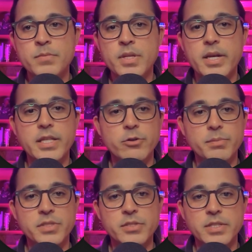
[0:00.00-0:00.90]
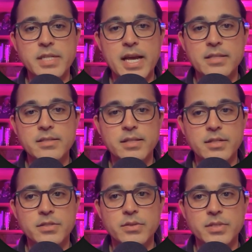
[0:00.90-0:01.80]
And there would be certain tasks
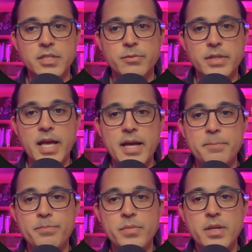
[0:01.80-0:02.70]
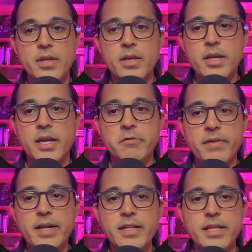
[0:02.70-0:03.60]
that are associated with that. And
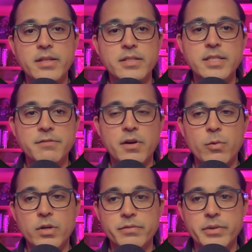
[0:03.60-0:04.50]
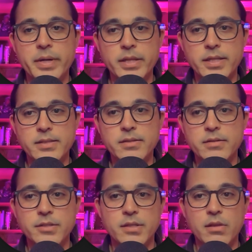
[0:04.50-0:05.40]
finally, on the default workflow, at
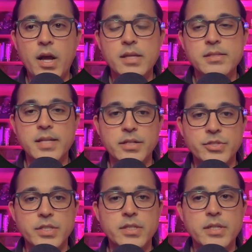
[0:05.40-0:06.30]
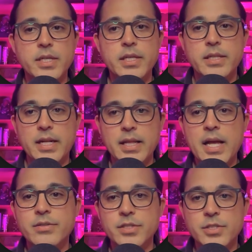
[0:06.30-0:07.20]
least, there's a loss section that
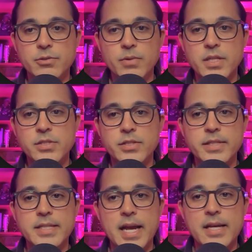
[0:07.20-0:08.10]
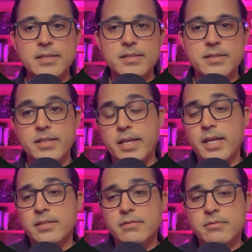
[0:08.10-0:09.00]
allows you to run certain tasks in
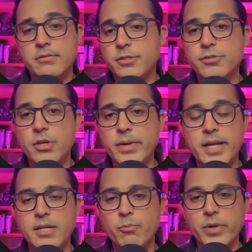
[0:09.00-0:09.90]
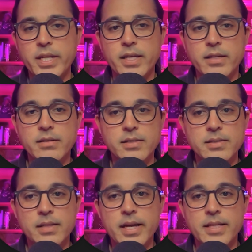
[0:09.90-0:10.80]
case you don't end up winning this
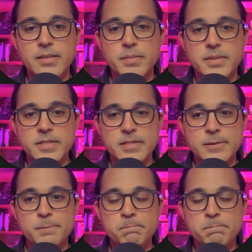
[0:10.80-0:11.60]
client's business.